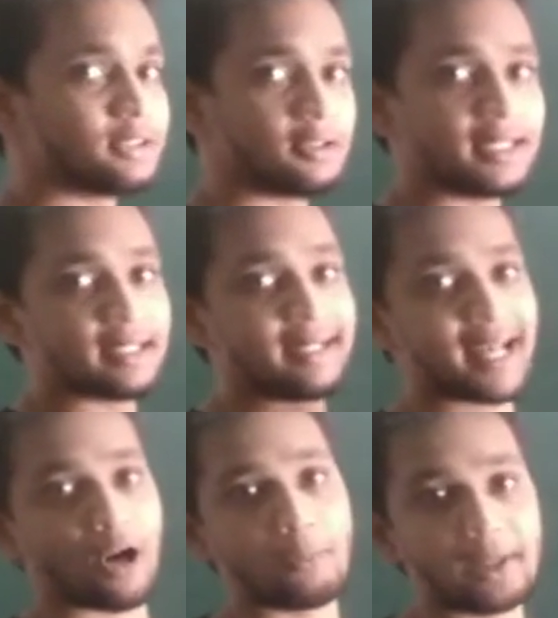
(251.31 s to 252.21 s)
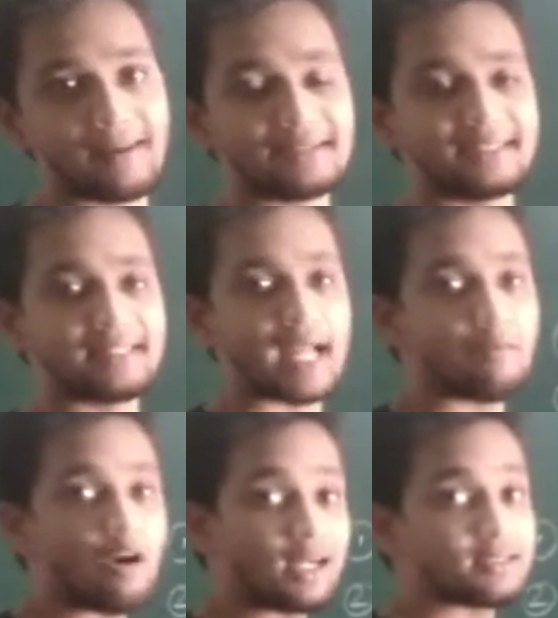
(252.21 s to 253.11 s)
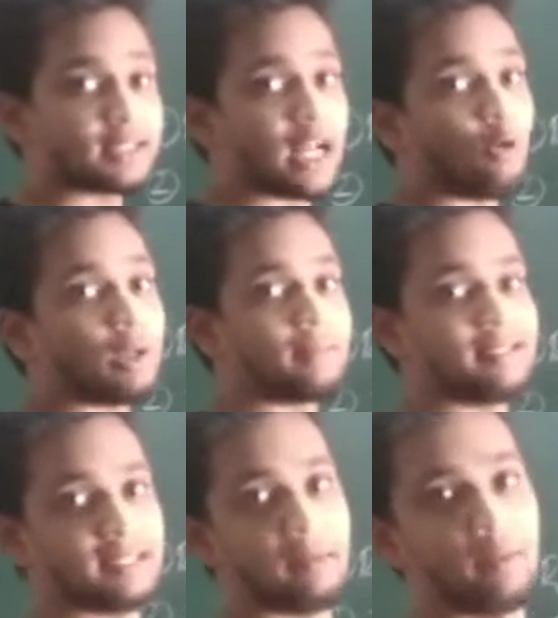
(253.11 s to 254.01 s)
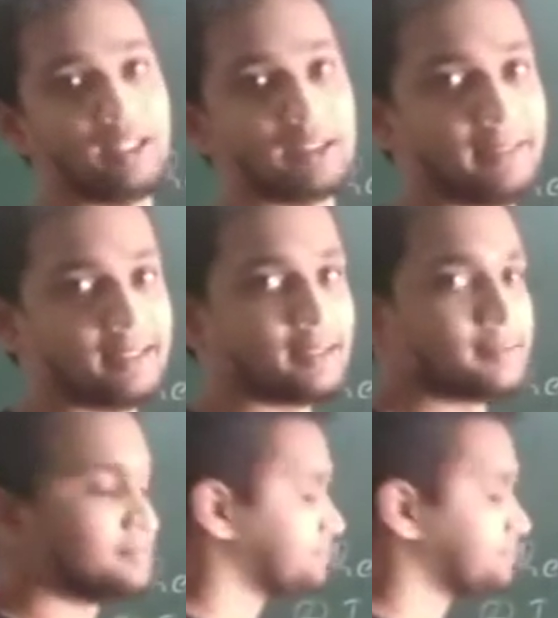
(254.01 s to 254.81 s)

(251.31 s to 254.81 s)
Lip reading: so that it can optimize the time or else it can optimize the memory space.